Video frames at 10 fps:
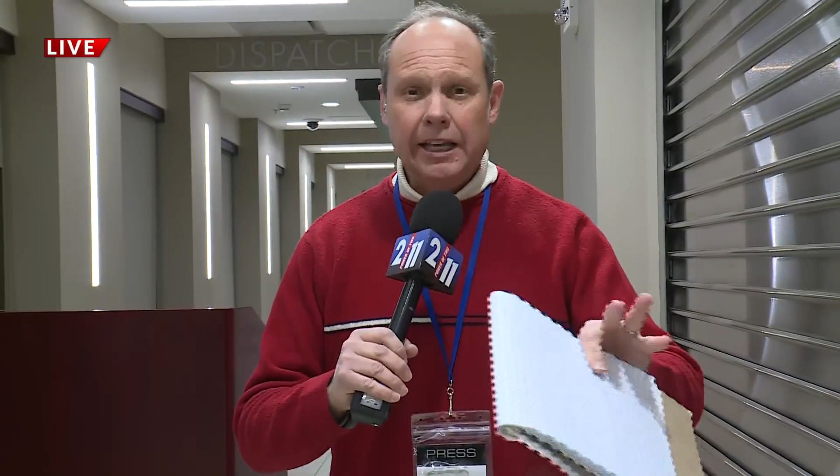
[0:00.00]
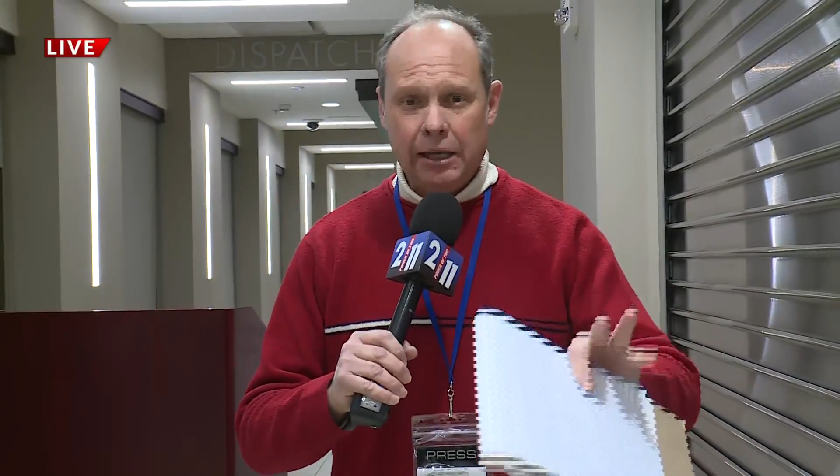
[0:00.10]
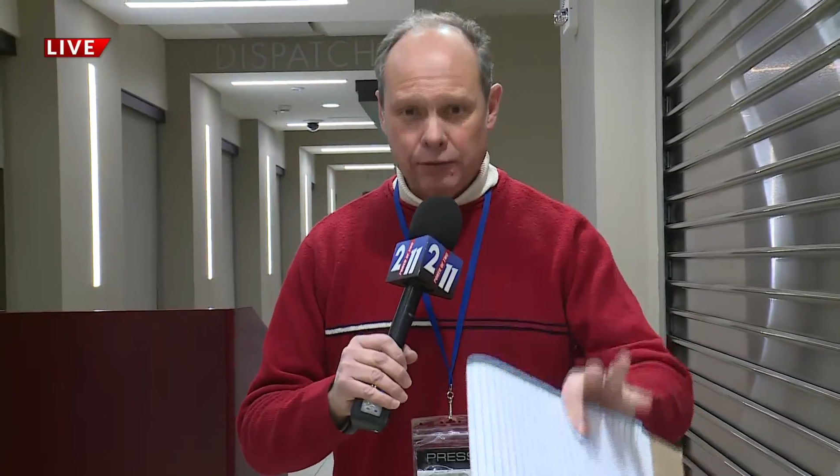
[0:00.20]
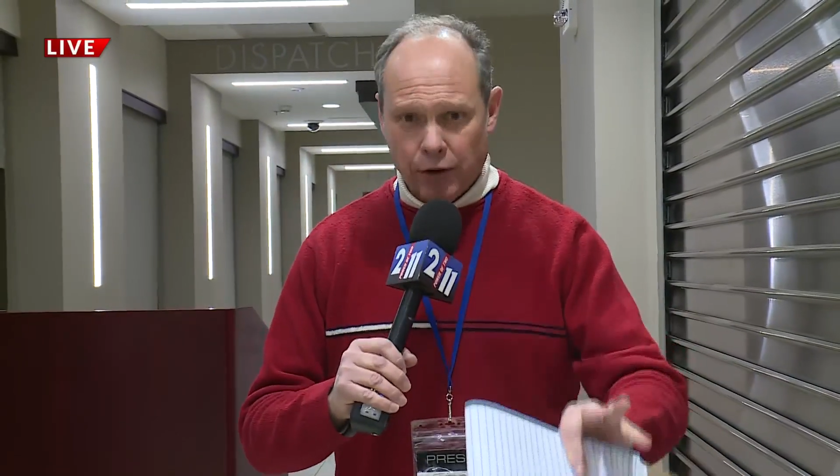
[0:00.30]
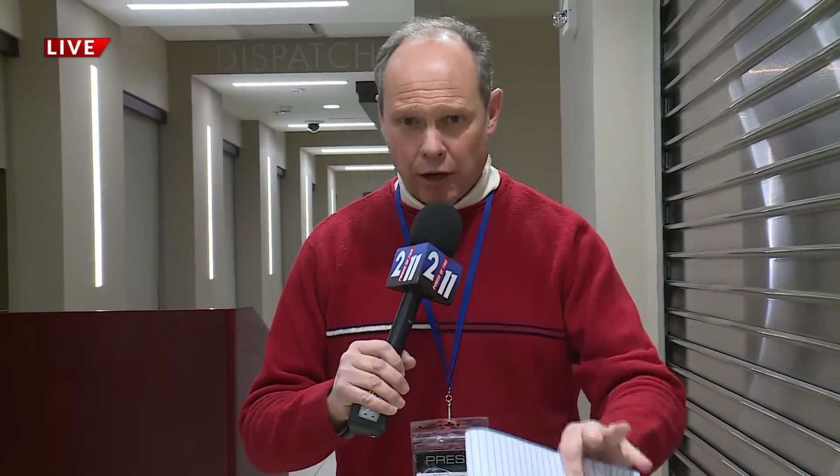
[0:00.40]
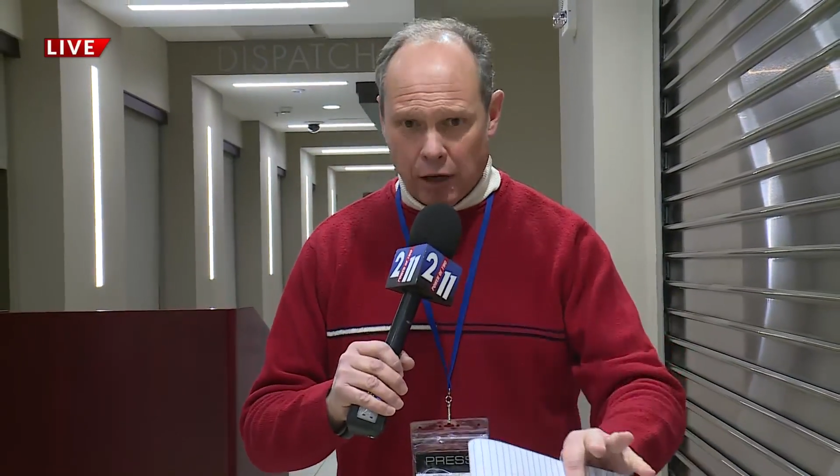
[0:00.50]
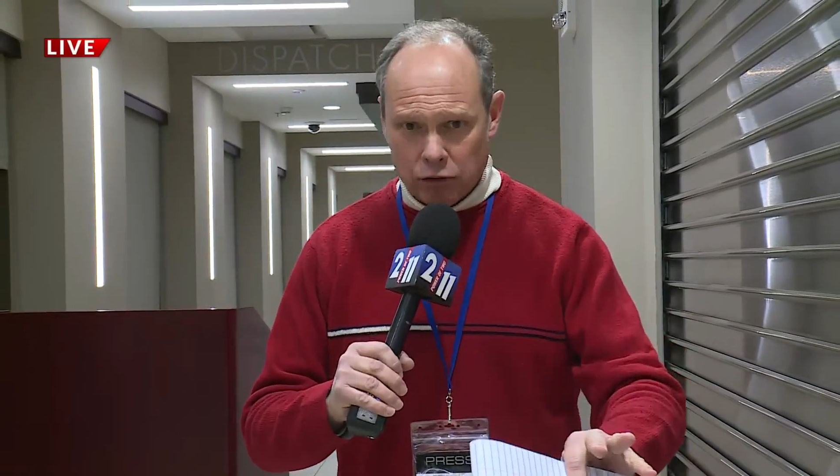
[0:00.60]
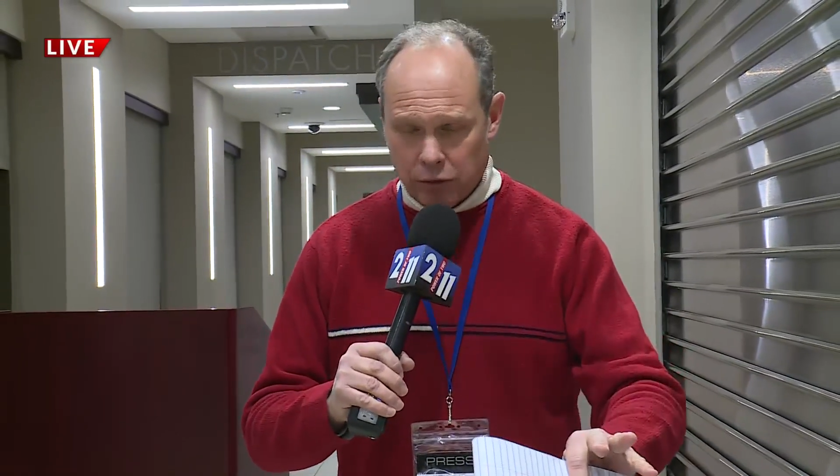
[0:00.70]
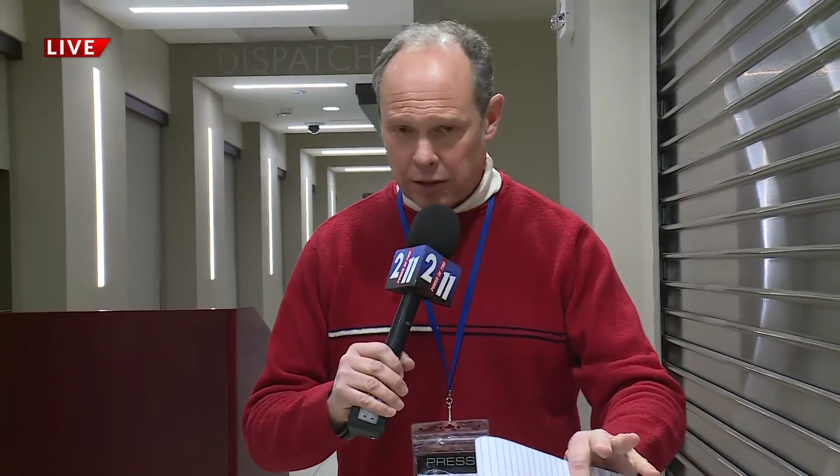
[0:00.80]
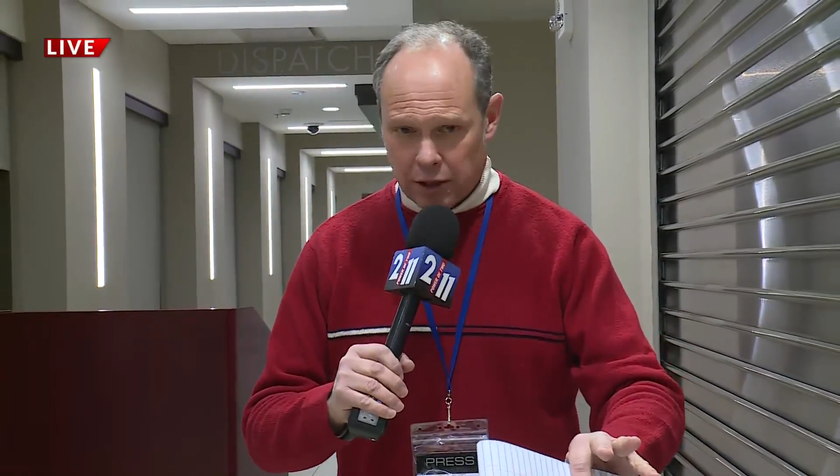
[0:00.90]

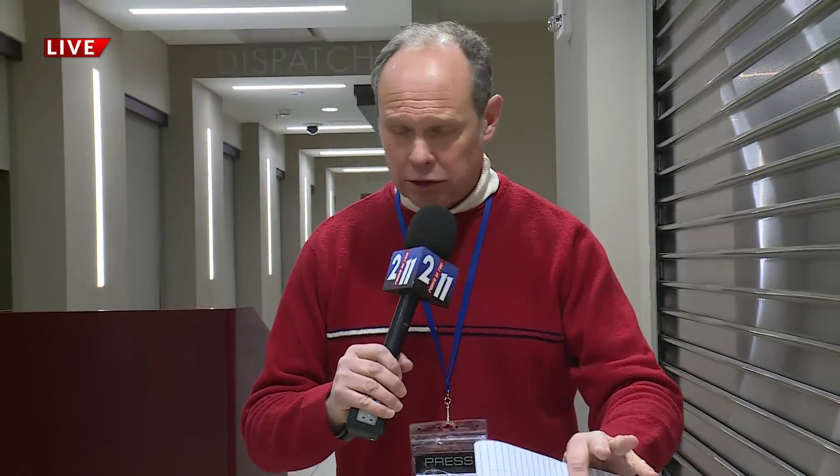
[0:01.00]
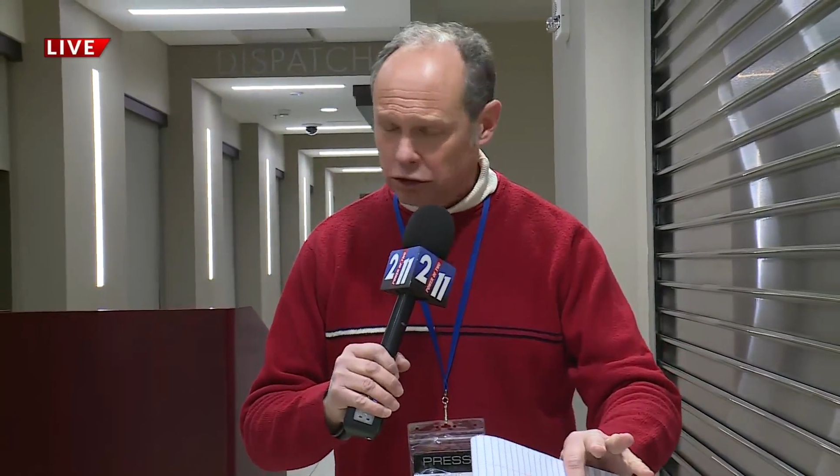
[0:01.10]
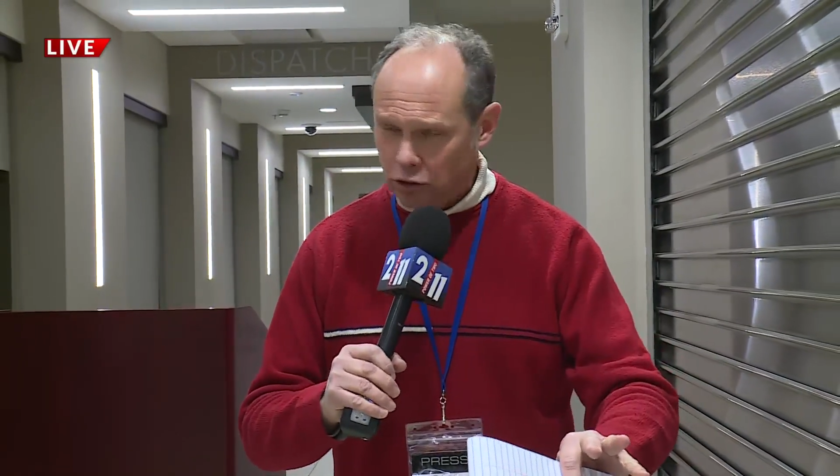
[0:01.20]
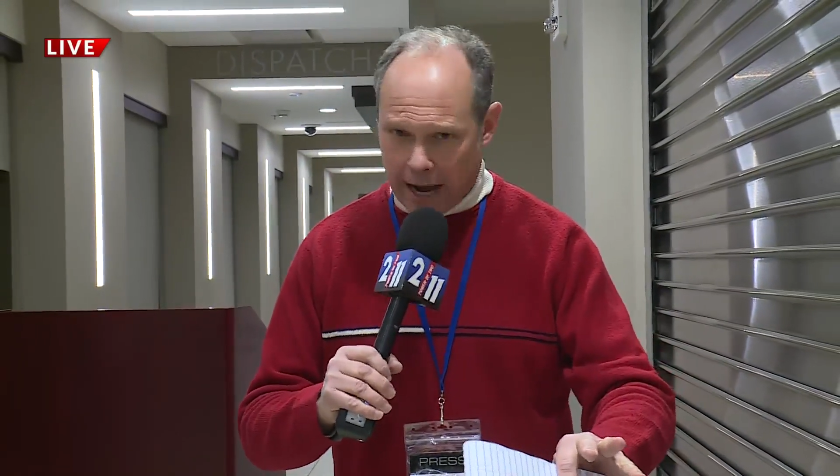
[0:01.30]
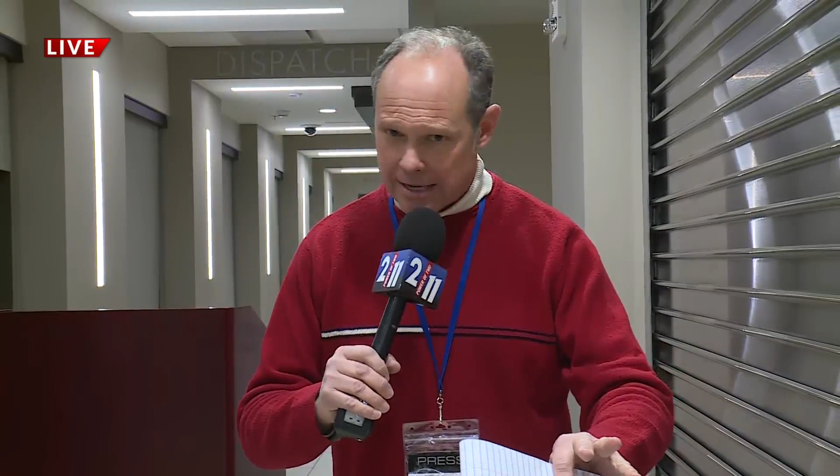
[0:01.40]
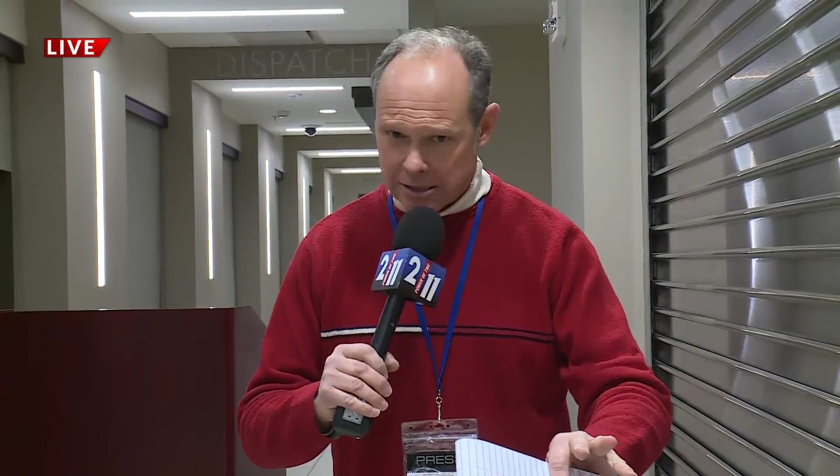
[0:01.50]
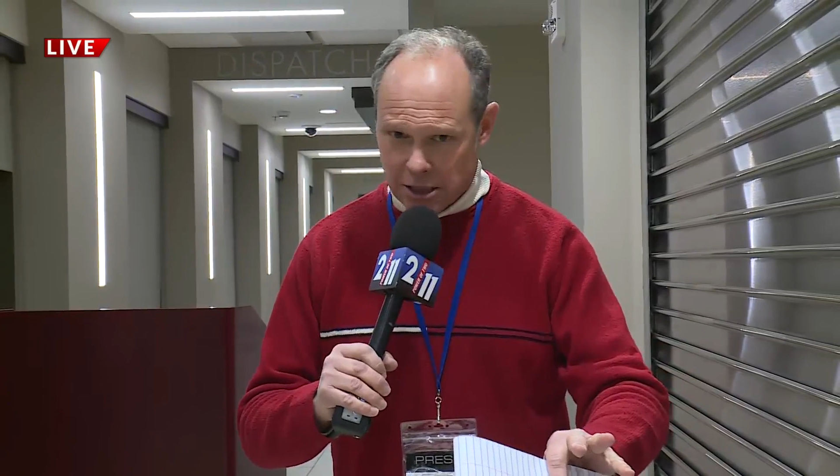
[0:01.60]
involved with this tragic